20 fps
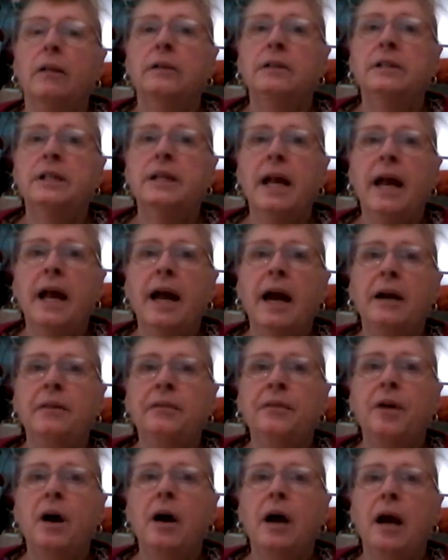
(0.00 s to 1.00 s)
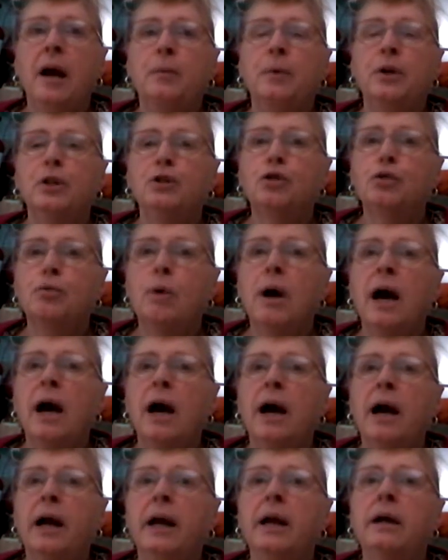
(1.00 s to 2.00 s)
Today I thought I would
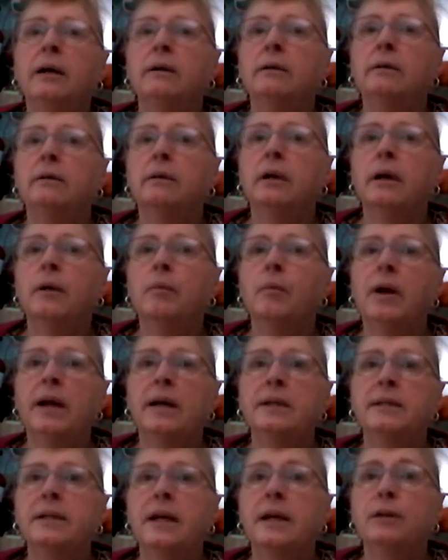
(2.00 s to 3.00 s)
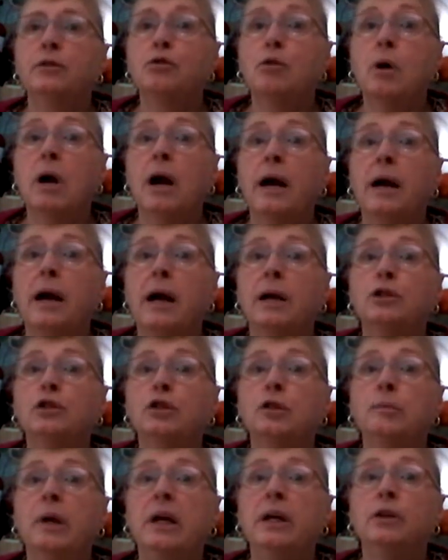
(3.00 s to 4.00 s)
try, and when I say try, I
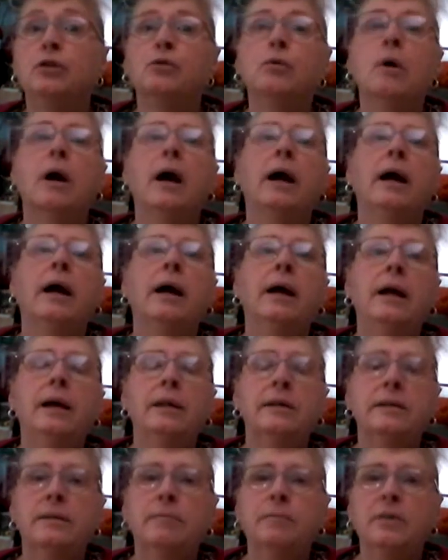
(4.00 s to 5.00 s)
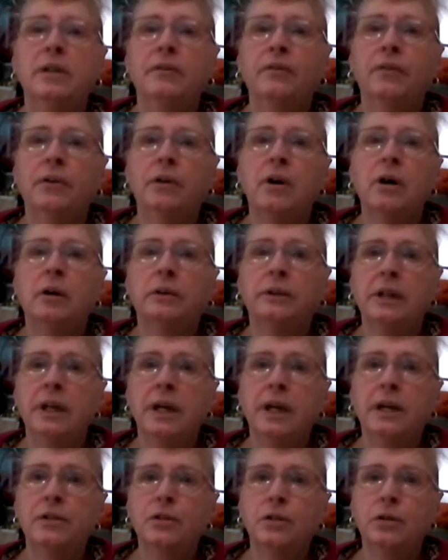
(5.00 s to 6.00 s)
do mean try. I had some difficulty
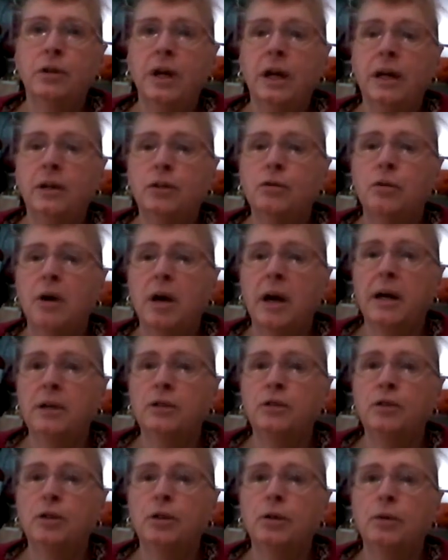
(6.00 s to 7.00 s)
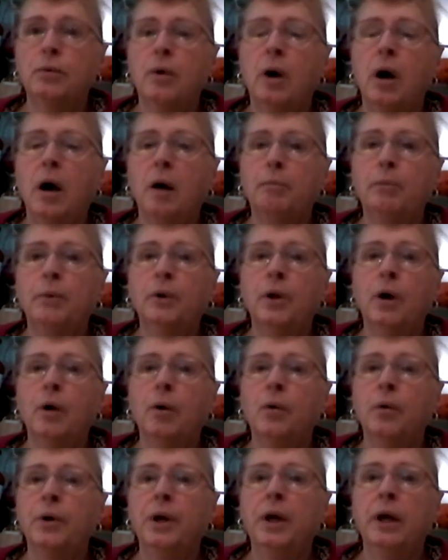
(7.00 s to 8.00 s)
yesterday trying to
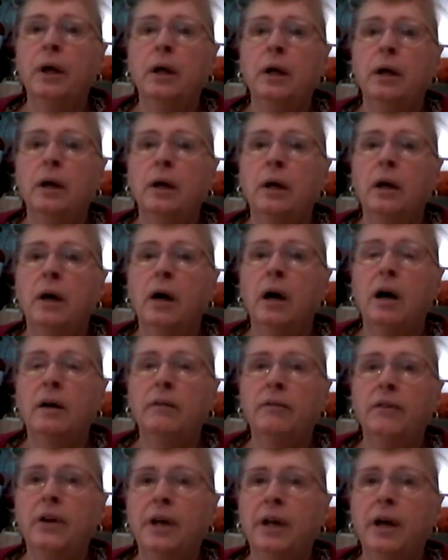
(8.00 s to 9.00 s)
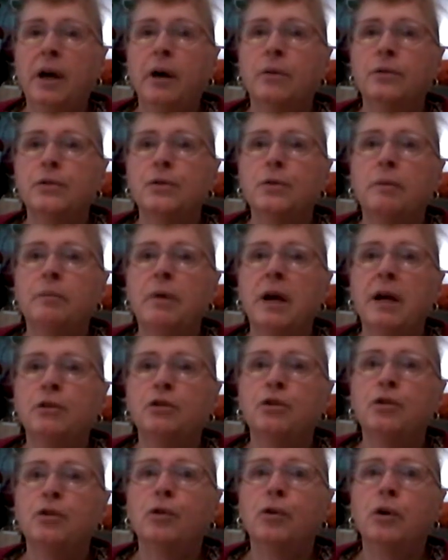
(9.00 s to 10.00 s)
upload a video, so I'm not
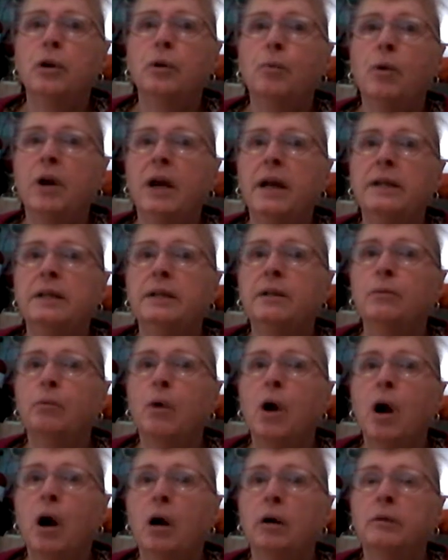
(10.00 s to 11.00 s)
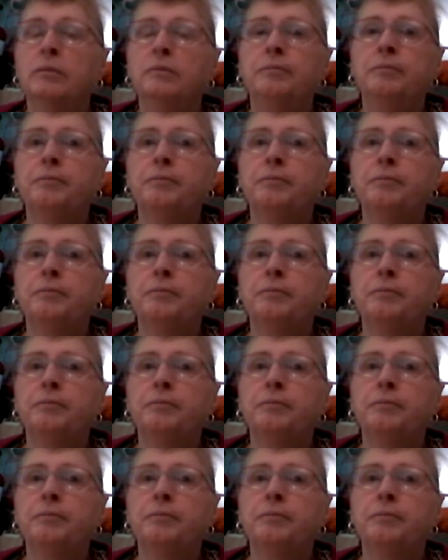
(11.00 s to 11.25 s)
sure what I did wrong.